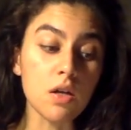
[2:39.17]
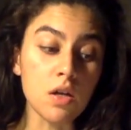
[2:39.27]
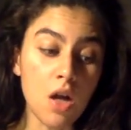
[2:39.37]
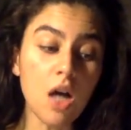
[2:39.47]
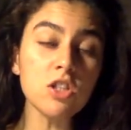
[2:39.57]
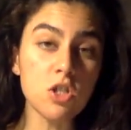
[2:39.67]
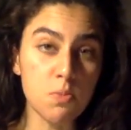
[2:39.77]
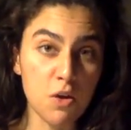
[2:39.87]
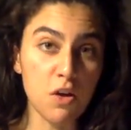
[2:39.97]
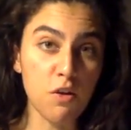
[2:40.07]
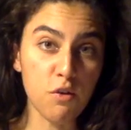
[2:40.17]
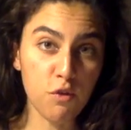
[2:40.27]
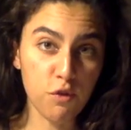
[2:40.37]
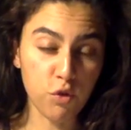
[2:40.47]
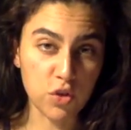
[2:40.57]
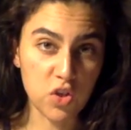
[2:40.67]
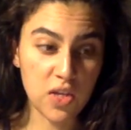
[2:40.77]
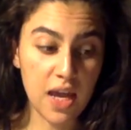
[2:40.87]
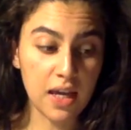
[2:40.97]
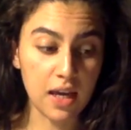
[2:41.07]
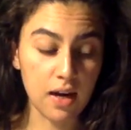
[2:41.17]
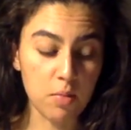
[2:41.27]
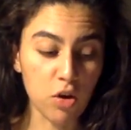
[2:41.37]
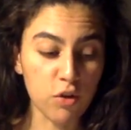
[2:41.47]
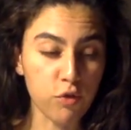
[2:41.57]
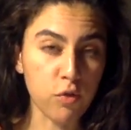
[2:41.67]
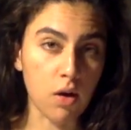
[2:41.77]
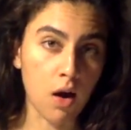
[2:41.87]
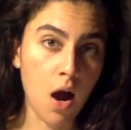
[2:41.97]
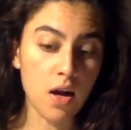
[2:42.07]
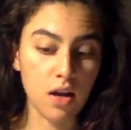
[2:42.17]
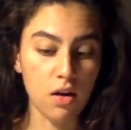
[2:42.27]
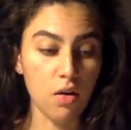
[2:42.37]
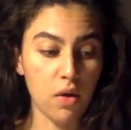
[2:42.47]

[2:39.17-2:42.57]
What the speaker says: not to be forsaken. I'm hearing forgotten.